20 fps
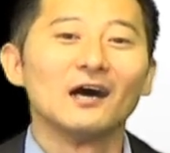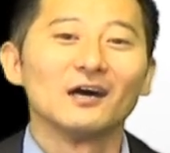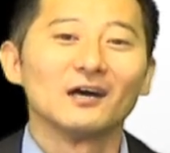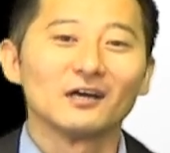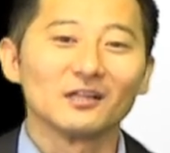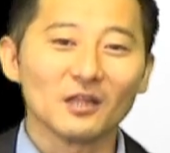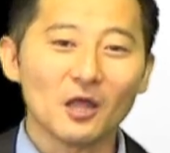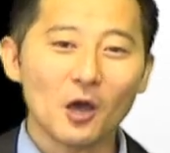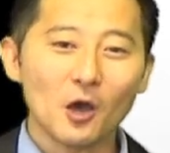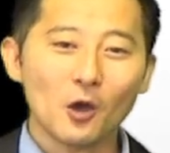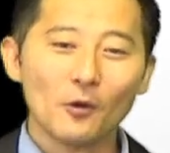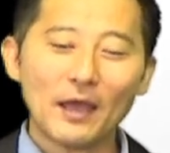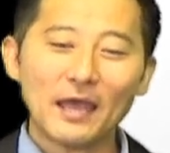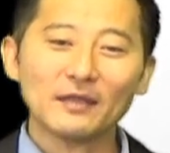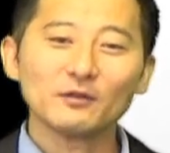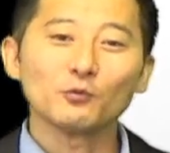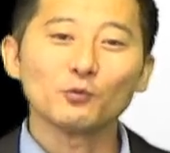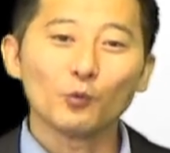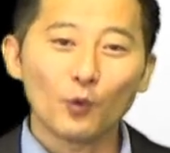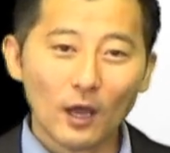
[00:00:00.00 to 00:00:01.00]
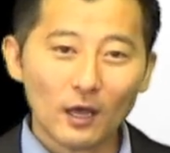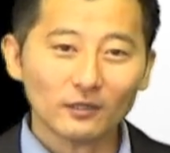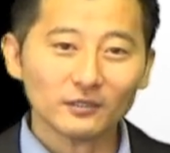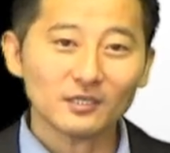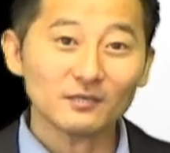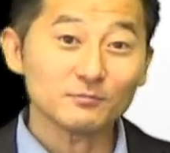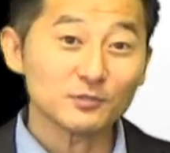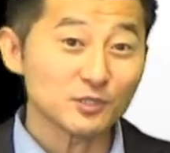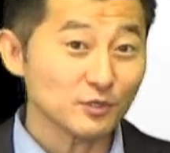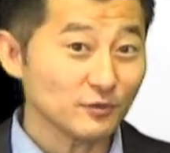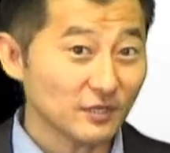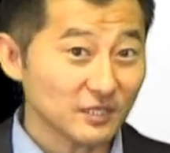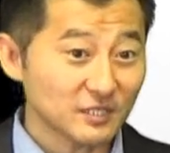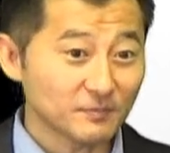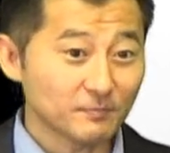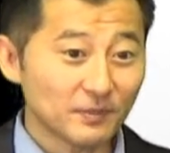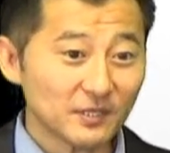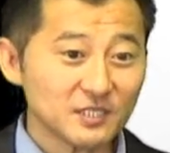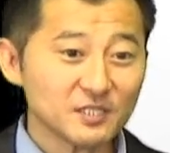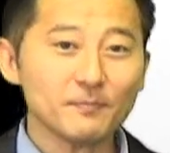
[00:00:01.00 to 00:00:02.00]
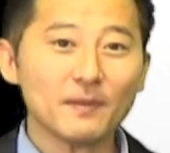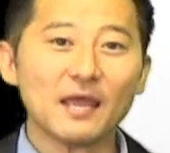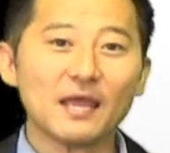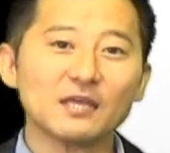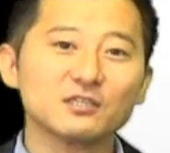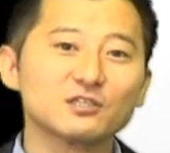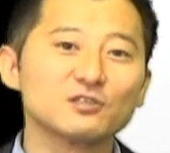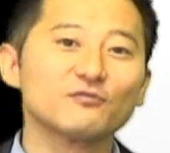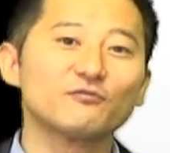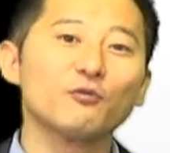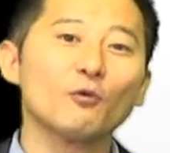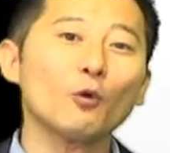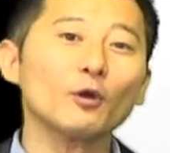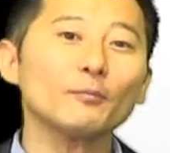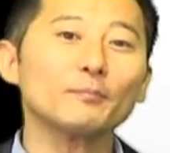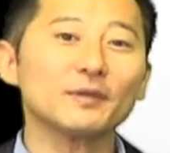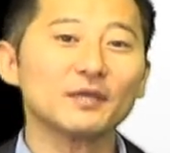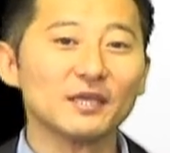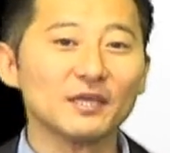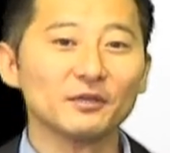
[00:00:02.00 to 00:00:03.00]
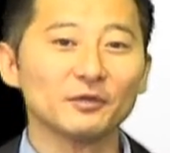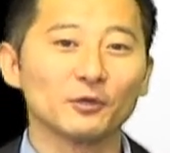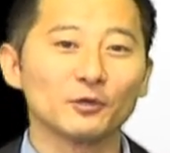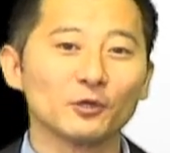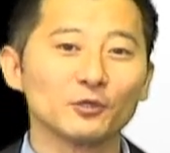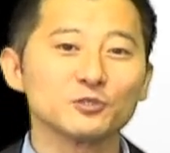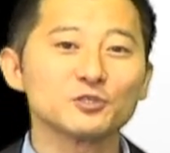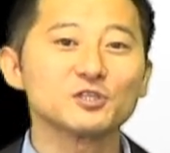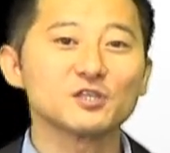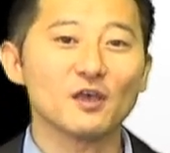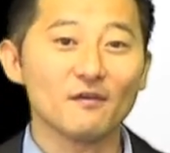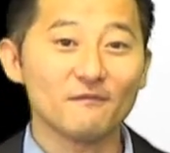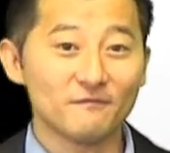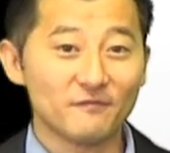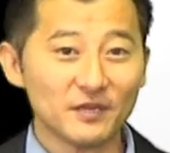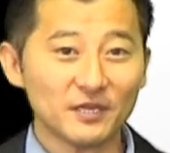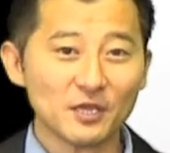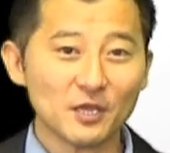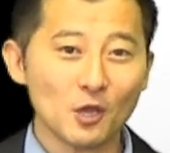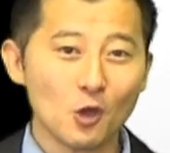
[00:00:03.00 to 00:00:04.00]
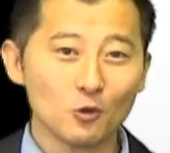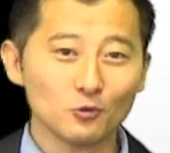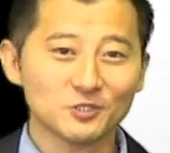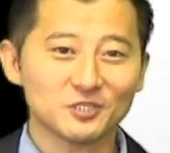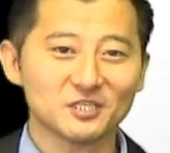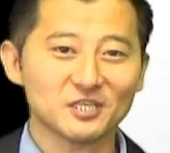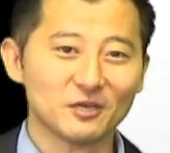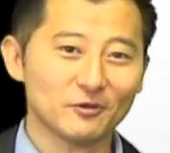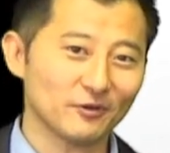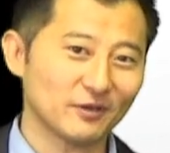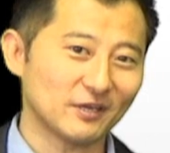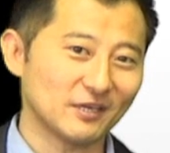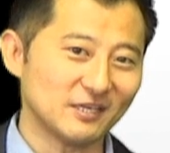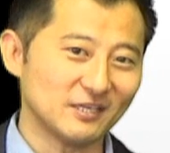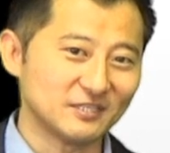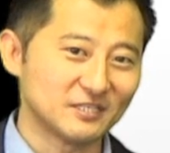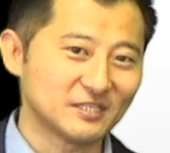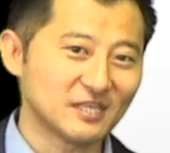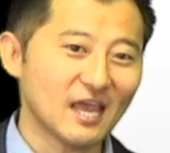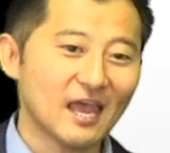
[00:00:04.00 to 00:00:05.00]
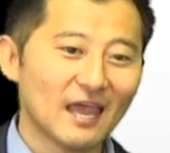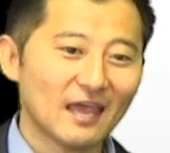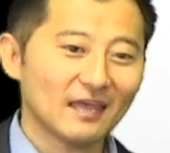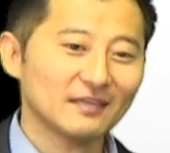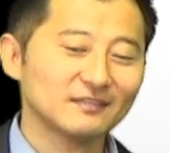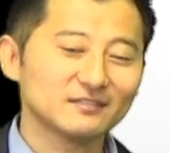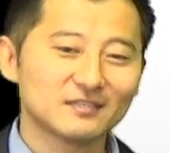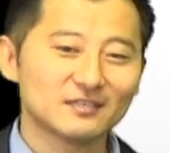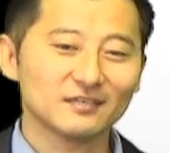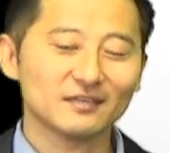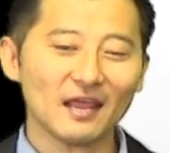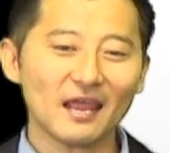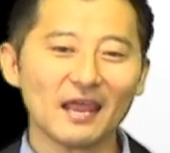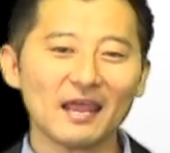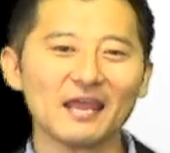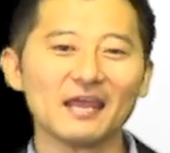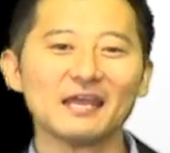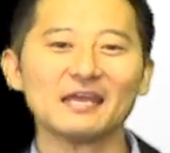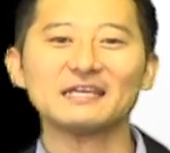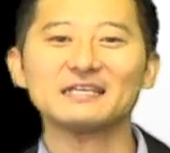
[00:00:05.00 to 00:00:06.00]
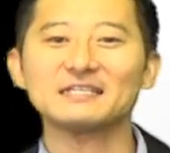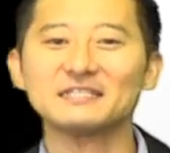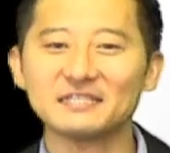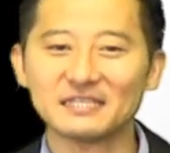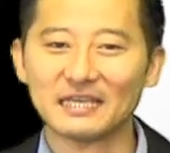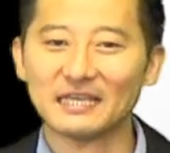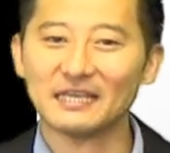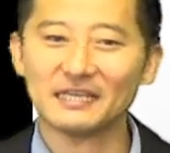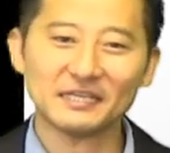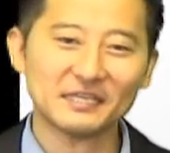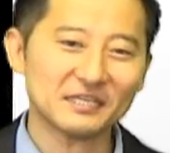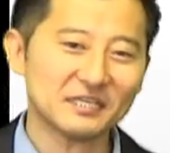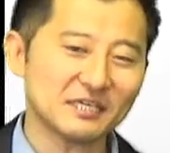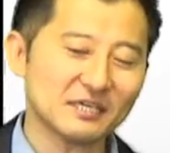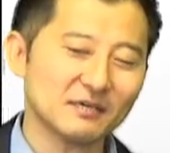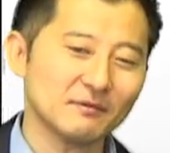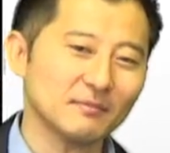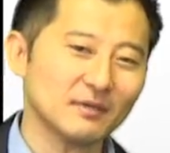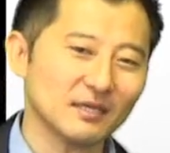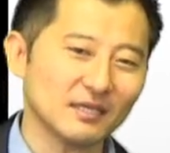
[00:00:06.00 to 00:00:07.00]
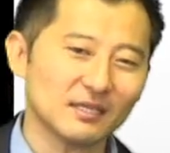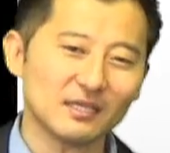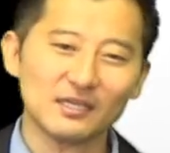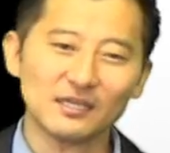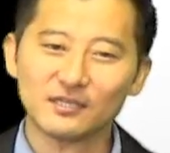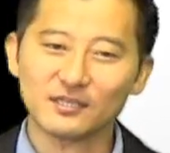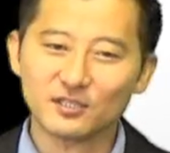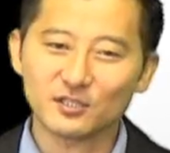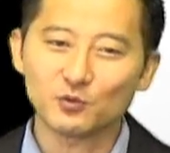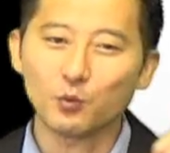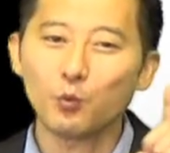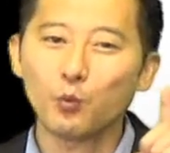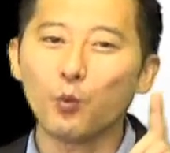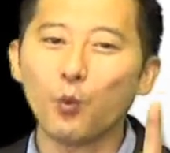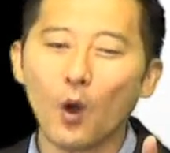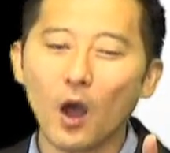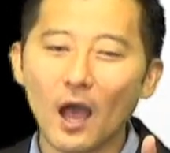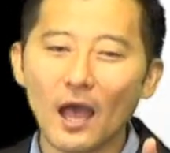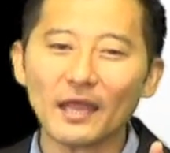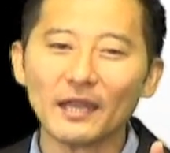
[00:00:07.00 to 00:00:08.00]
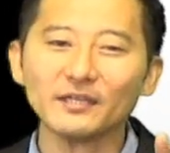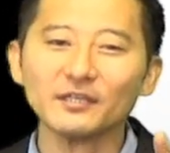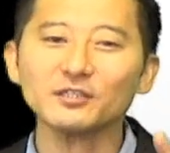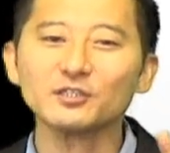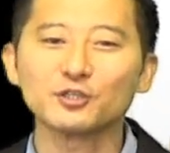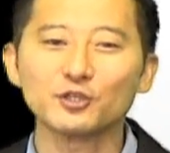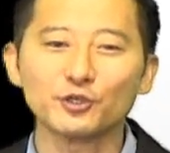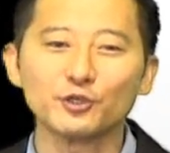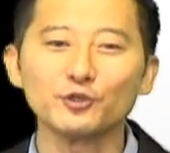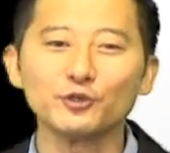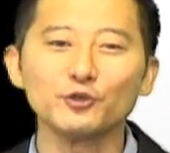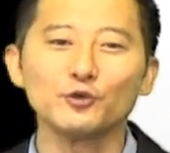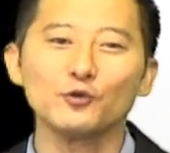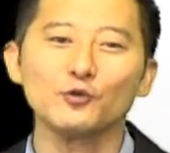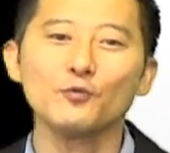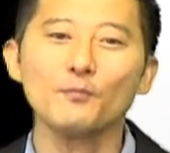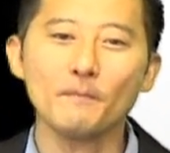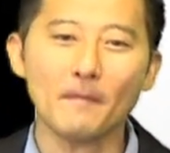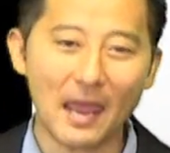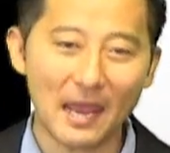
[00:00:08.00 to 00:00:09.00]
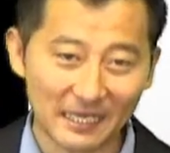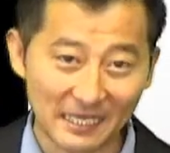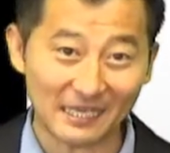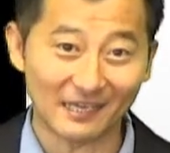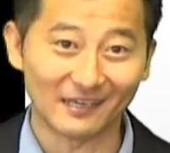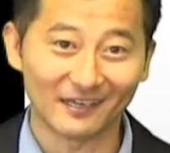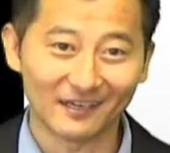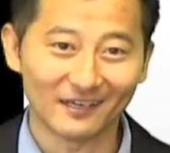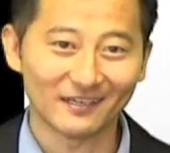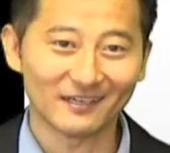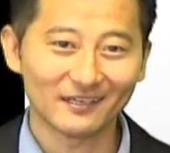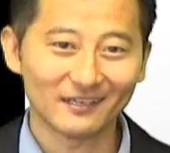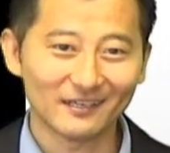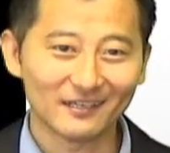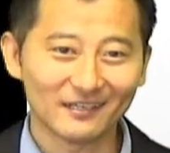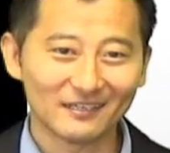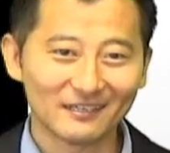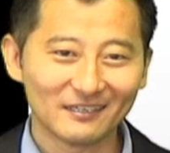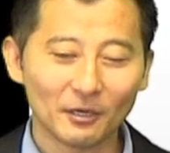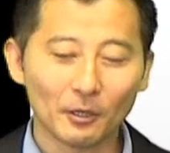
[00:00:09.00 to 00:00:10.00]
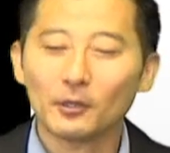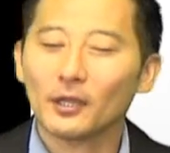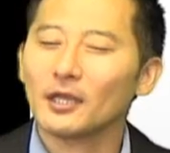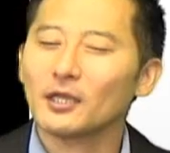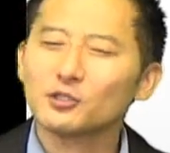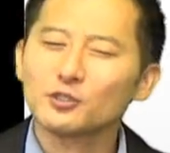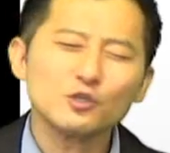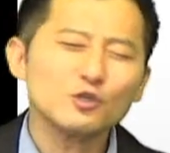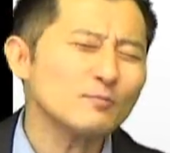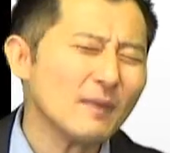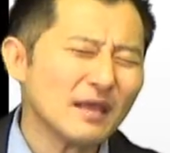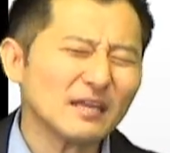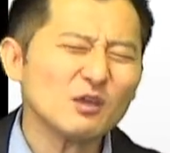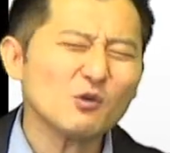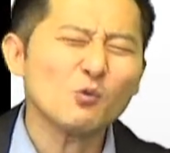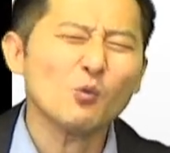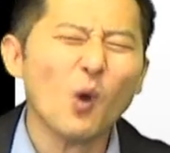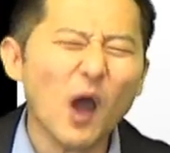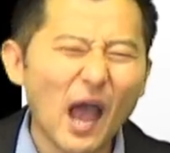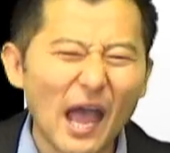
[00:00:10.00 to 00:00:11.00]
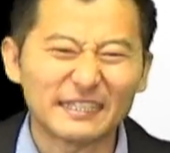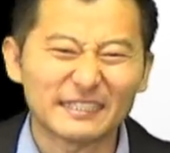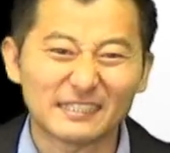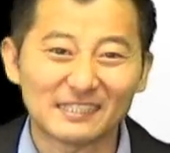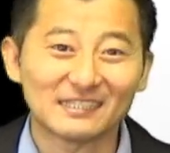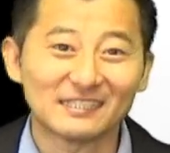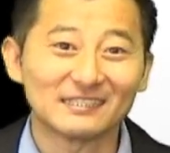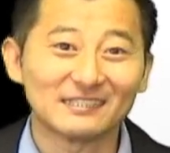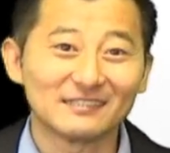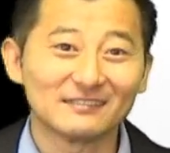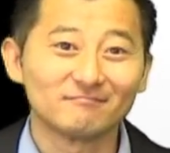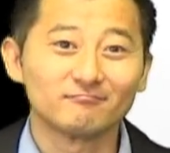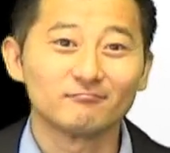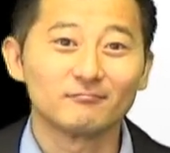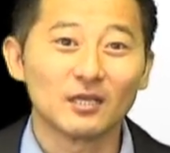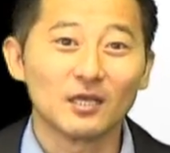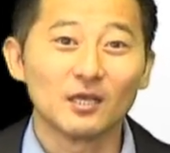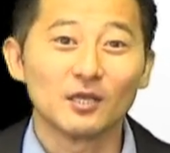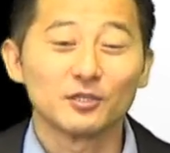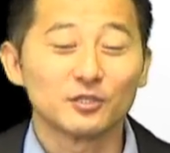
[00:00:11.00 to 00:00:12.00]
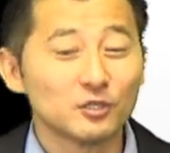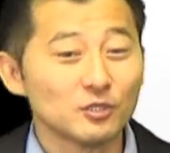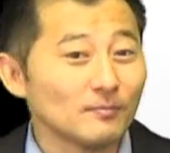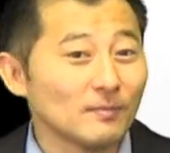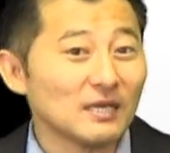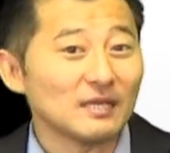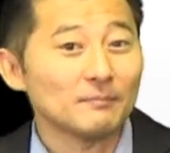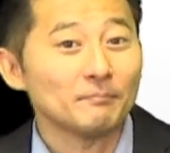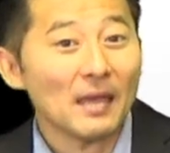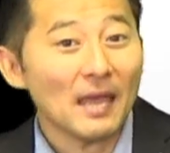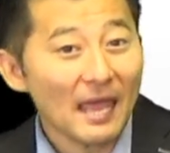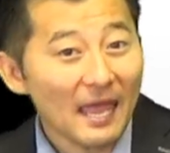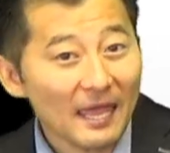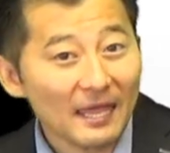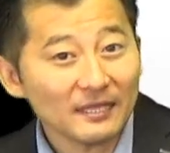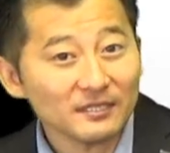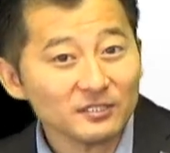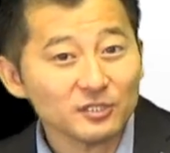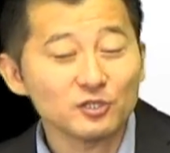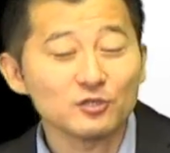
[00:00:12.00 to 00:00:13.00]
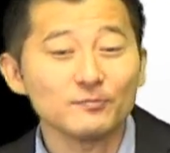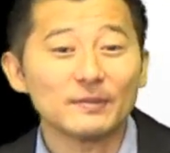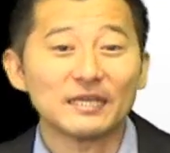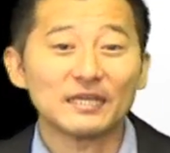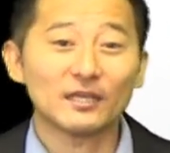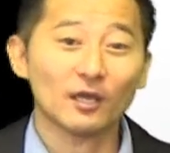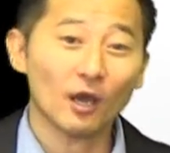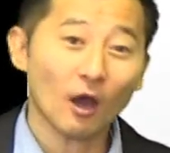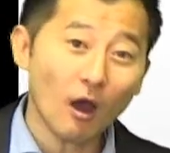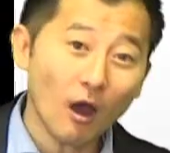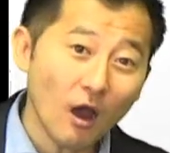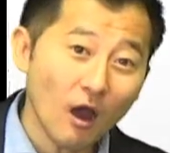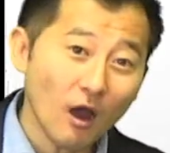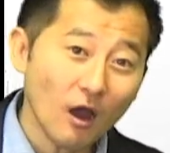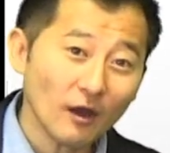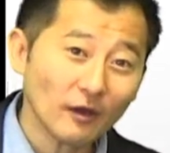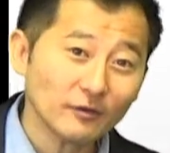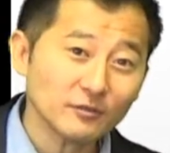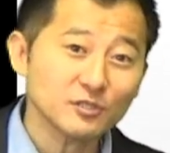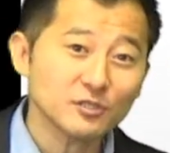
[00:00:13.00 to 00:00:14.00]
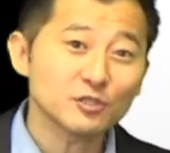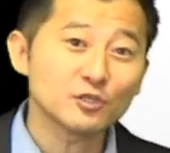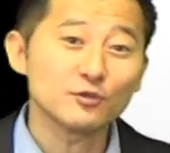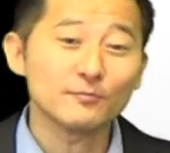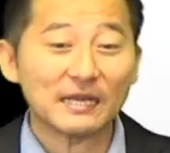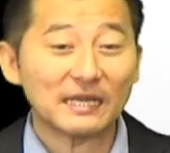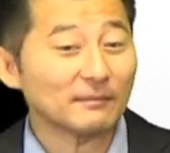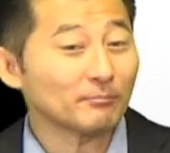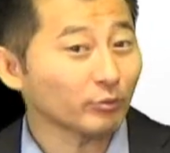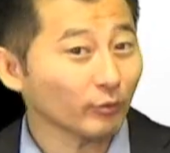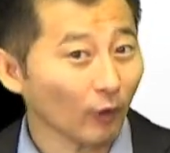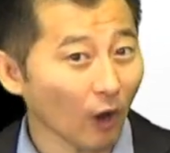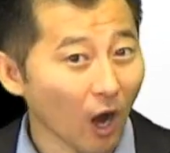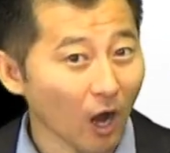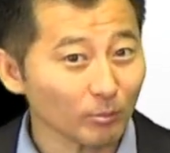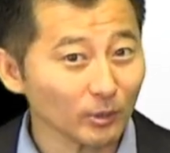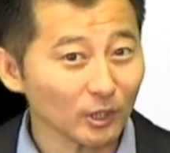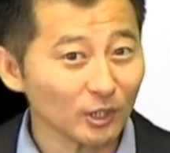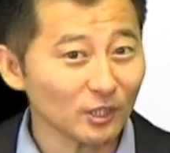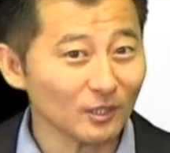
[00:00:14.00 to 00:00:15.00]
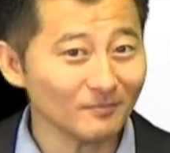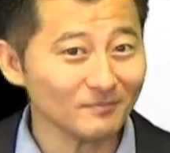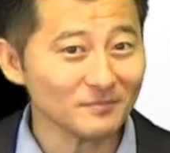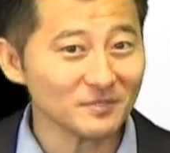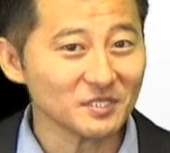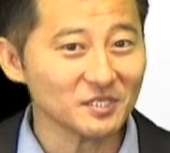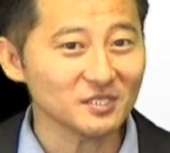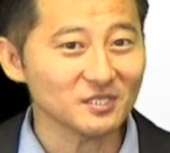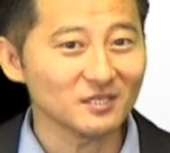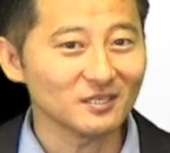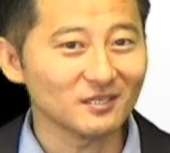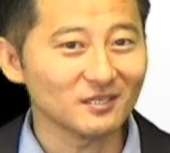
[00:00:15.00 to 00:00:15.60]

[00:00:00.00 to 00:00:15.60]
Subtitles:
Hello and welcome to this Bizmates for Beginners video series. And today's idiom is one too many. Okay, too many what? Too many pens, too many cars, too many problems?